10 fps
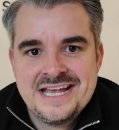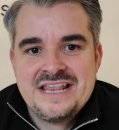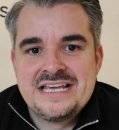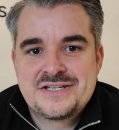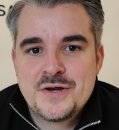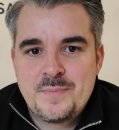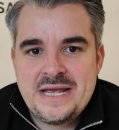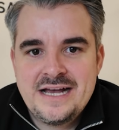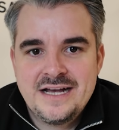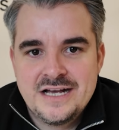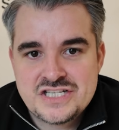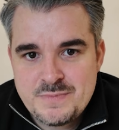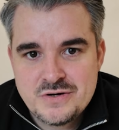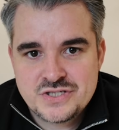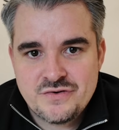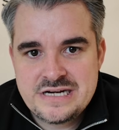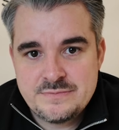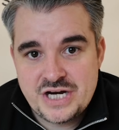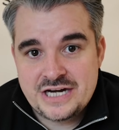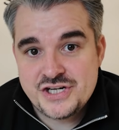This could be a smokescreen
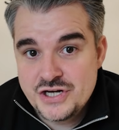objection.